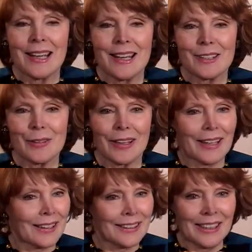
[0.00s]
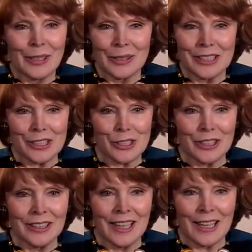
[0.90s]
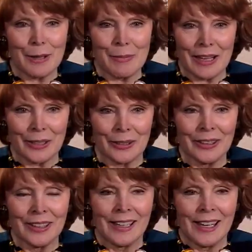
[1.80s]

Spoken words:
So I got the audition, and I met her,